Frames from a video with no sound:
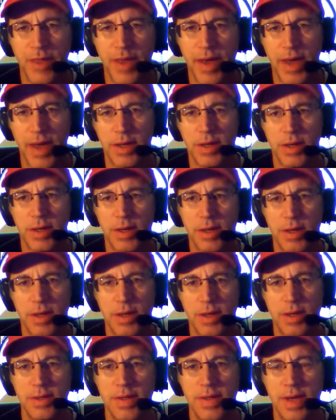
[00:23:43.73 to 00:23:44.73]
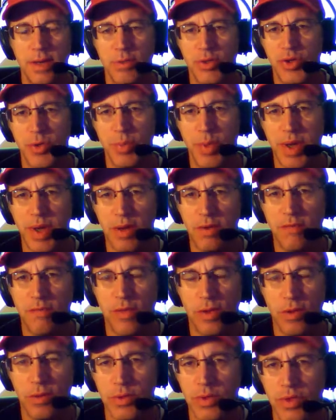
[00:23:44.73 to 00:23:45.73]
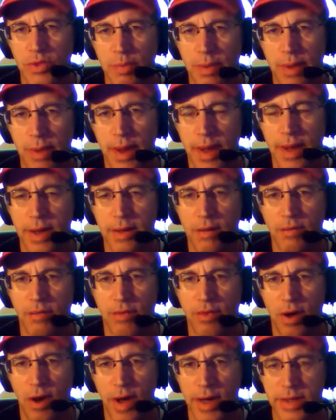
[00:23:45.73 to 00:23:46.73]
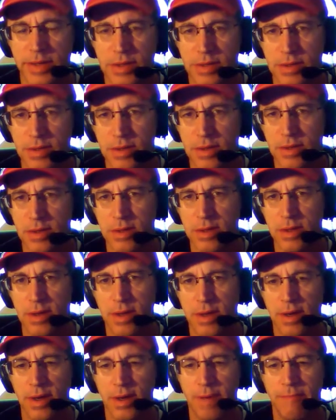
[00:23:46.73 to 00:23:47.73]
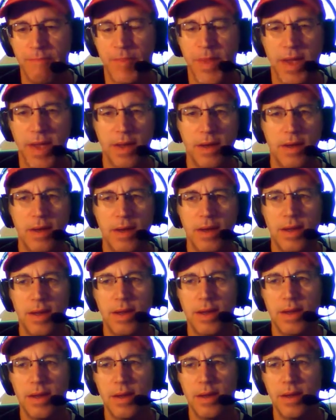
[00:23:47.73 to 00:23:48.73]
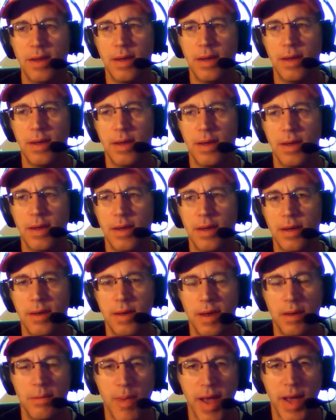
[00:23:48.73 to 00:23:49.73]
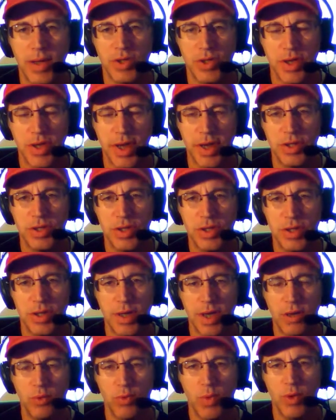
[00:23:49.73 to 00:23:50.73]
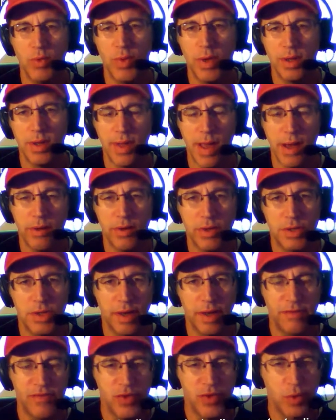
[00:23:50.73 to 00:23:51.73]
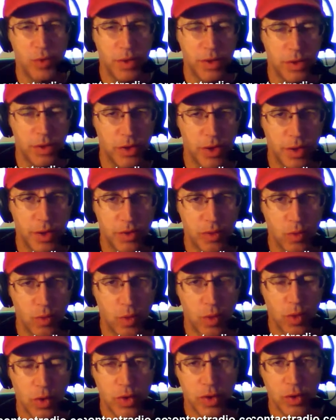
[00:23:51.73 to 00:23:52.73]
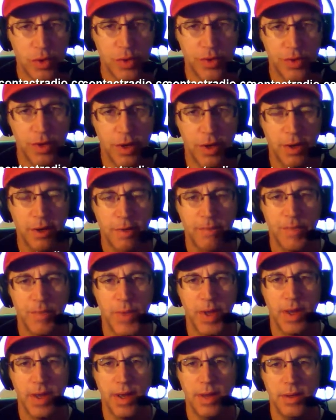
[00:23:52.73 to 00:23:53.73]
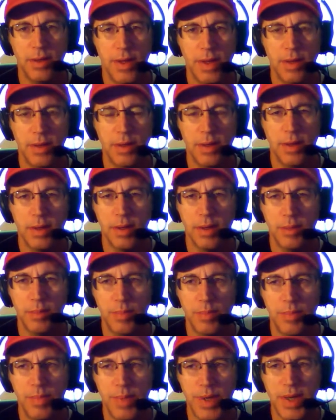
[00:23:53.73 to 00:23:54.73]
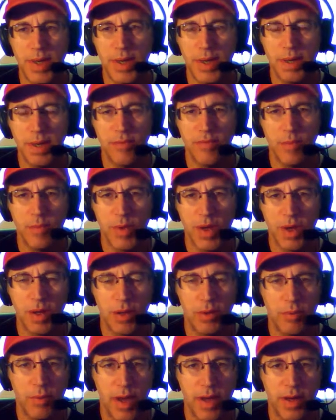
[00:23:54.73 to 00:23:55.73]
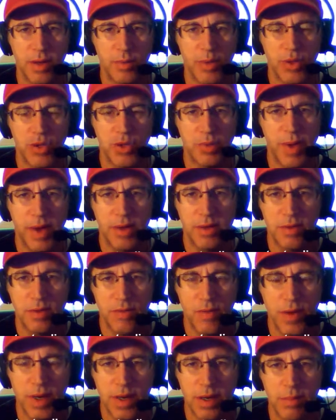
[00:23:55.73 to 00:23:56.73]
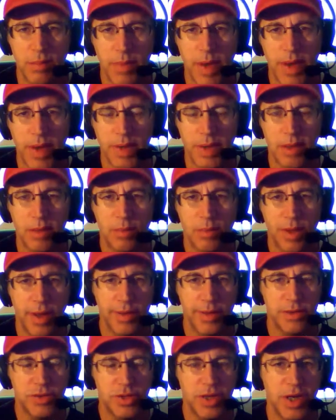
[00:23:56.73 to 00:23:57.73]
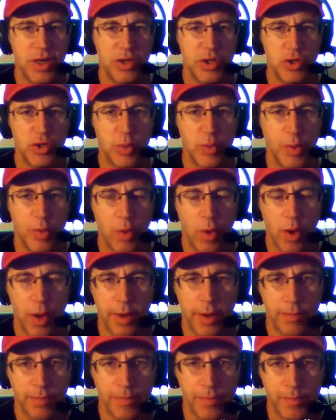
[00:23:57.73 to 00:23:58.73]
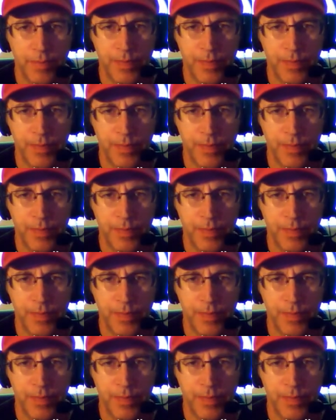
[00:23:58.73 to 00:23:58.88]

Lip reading: that is able to be influenced by thought and imagination, and when we allow ourselves to really look at the world and then be from a clear-minded perspective, we can make and apply the changes we want.